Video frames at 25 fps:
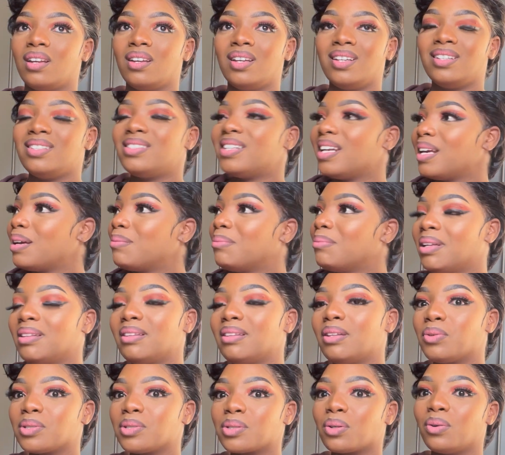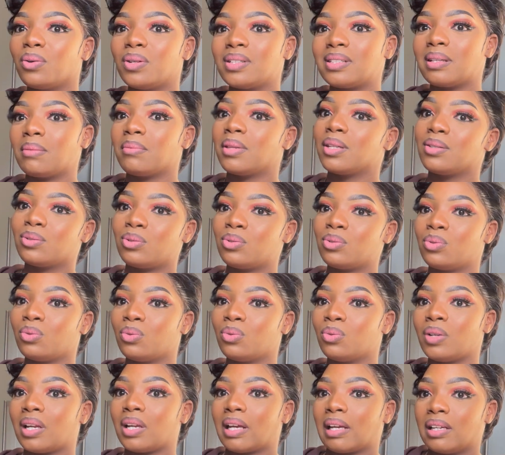yeah, man, there was always something to
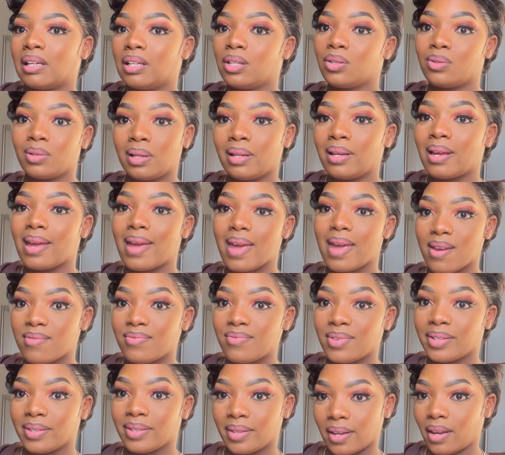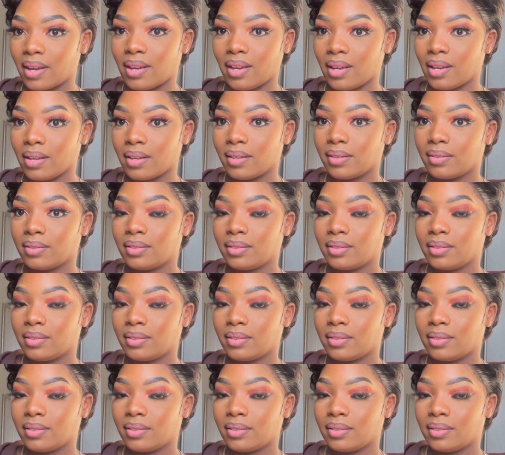do, like literally every day.